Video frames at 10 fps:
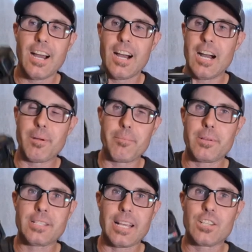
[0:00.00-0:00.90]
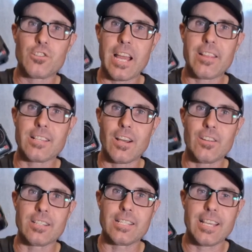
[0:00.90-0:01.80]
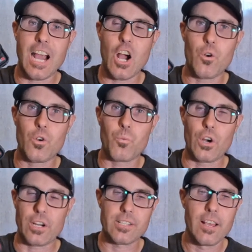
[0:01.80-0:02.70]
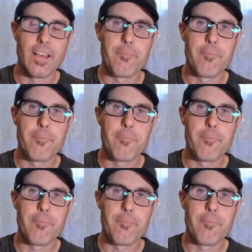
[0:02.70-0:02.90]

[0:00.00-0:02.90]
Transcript: Um, I'm excited to try this out and see how it works.